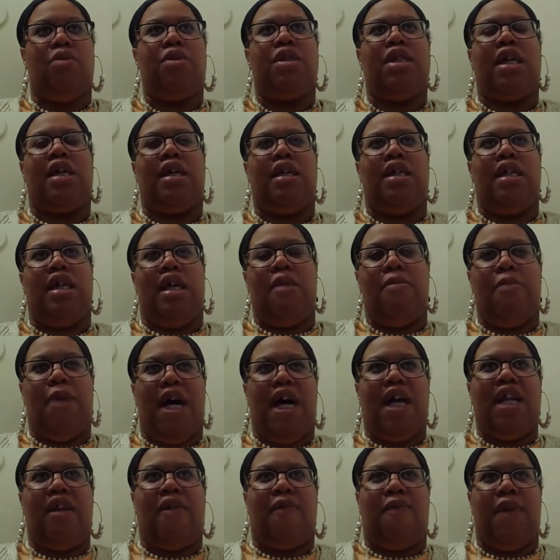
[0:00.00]
It was like a dead
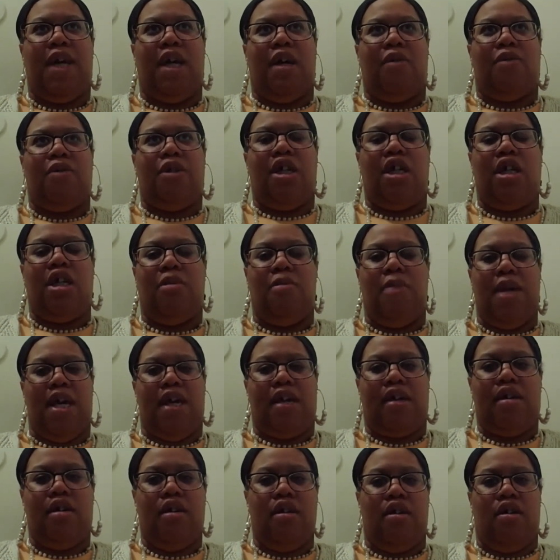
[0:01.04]
body found in the
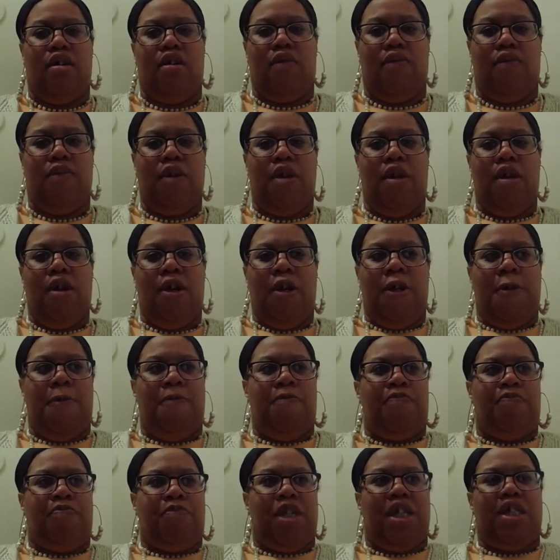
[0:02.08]
back of,
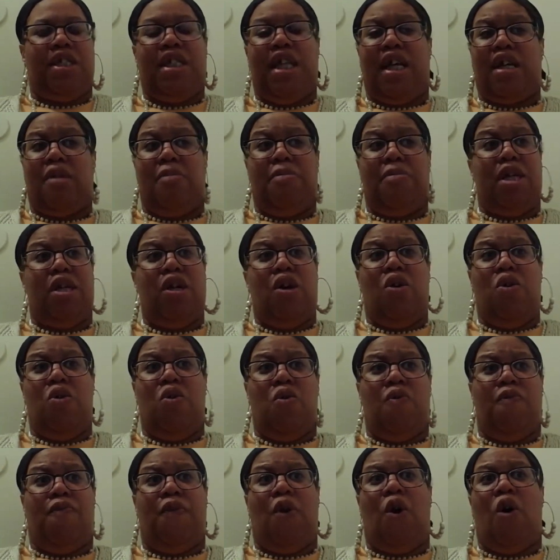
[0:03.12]
it's like a big
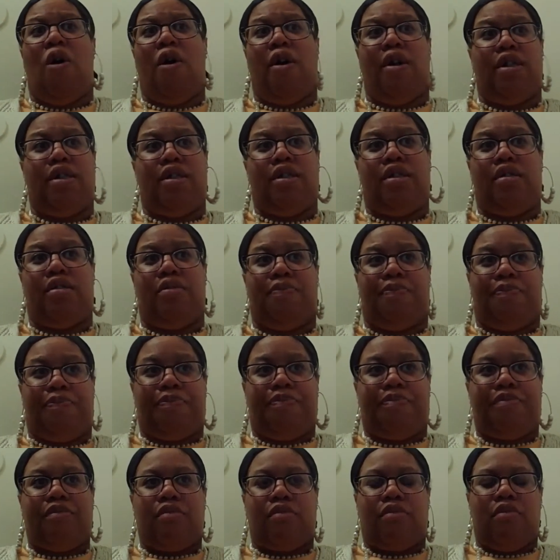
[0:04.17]
old forest.
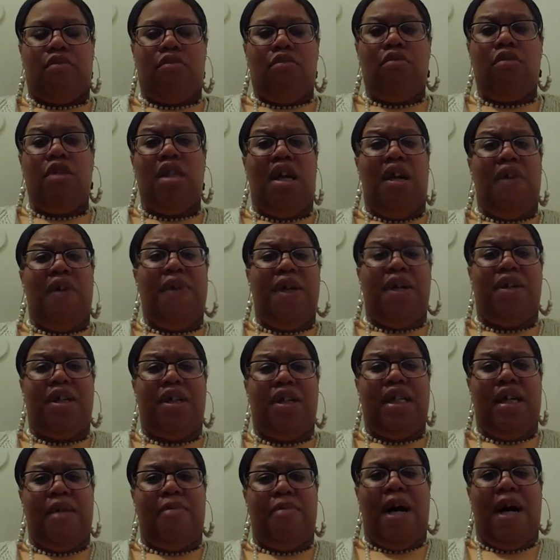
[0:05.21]
They found a
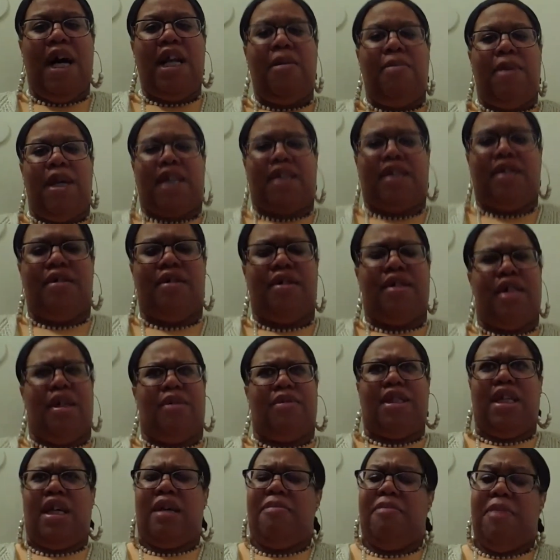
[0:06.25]
dead body back there, because I
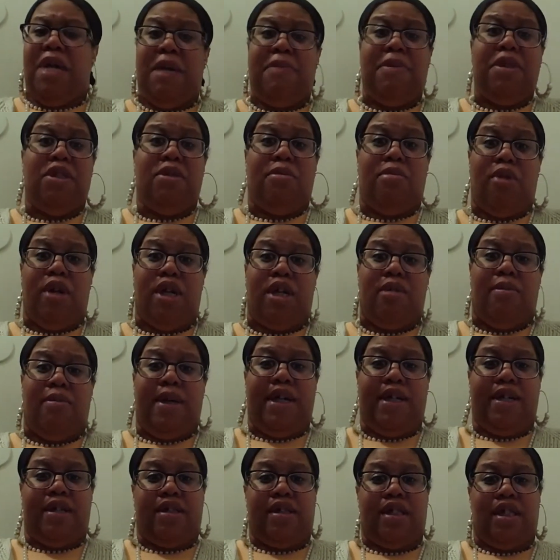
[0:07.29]
was like, maybe the breaker
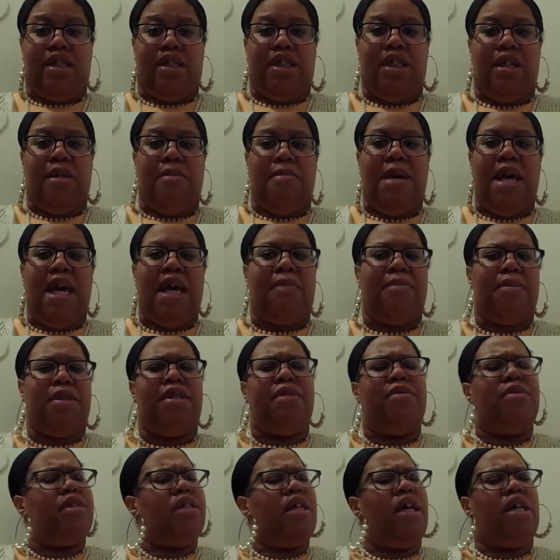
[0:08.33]
box is in the back. But
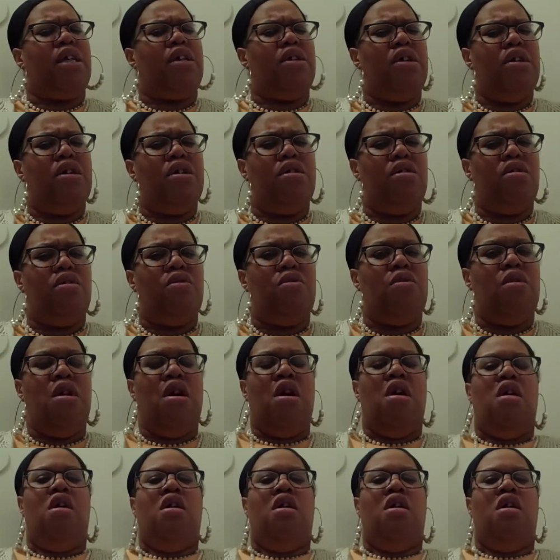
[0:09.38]
she was like, no,